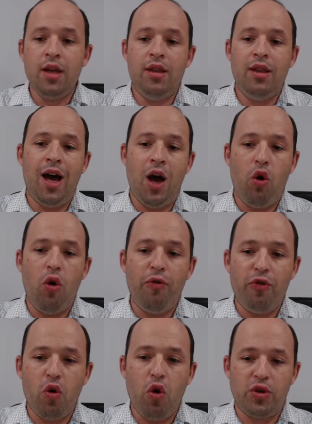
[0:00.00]
Now, of
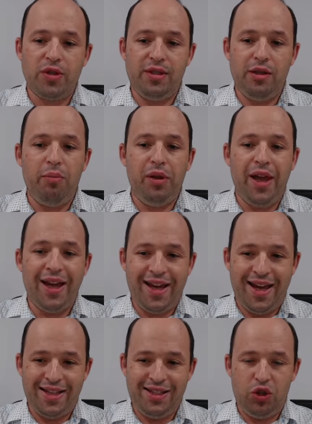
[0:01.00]
course, black
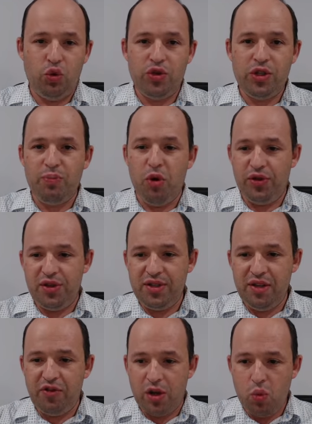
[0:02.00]
has to respond in
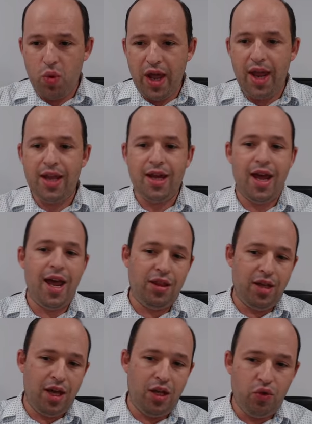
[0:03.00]
different way, and
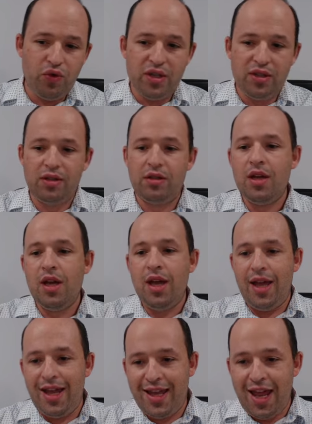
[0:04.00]
there is
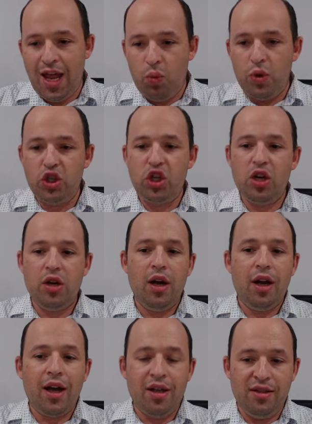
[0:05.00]
a game which
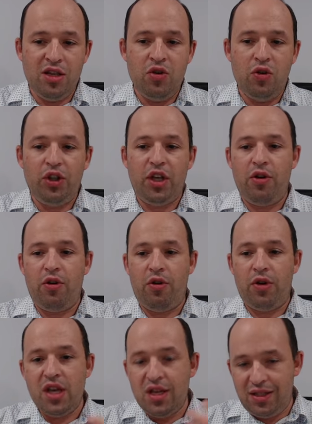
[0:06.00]
continued here
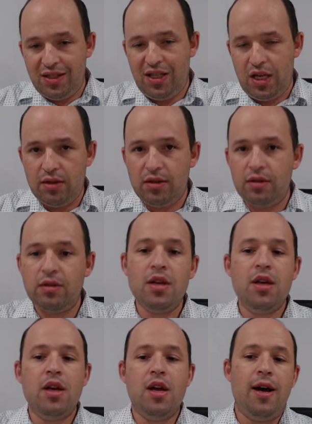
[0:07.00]
e6.
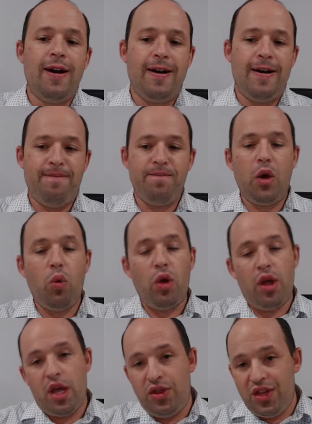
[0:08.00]

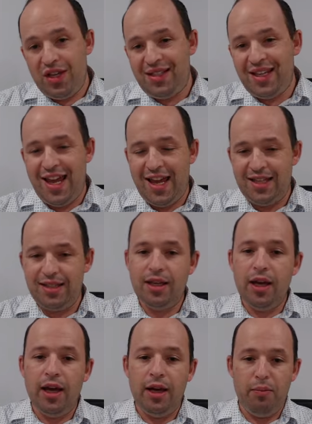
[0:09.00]
In this case,
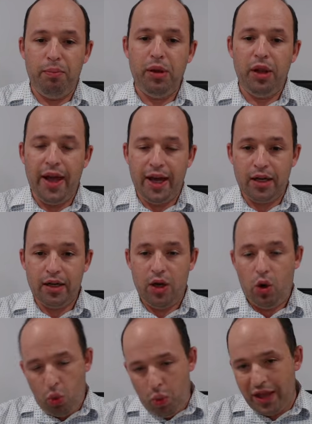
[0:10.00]

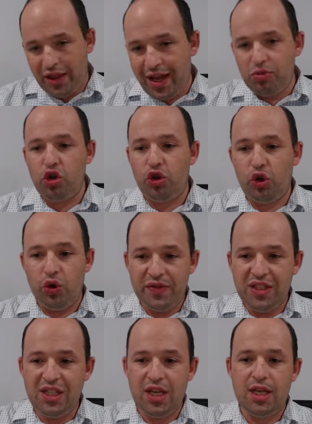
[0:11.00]
white captured on
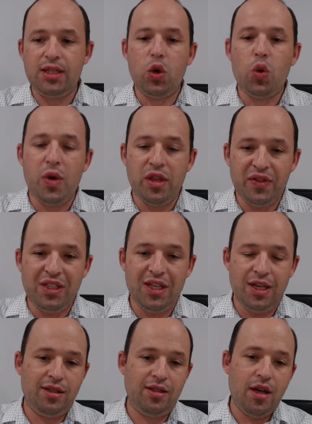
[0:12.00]
f6, queen
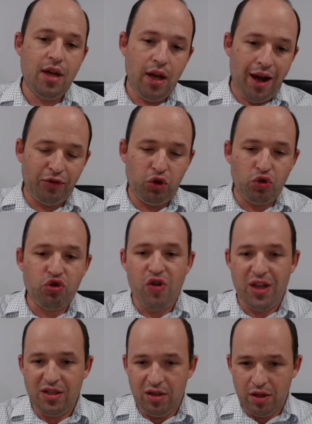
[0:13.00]
f6. After
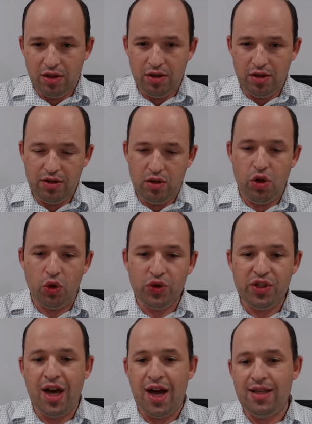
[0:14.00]
trading
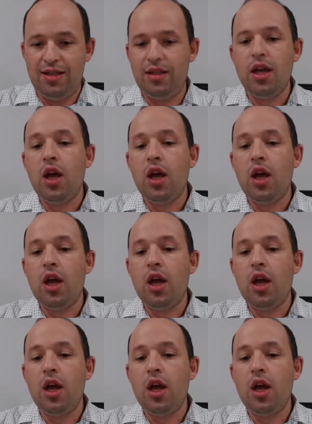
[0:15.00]
those knights,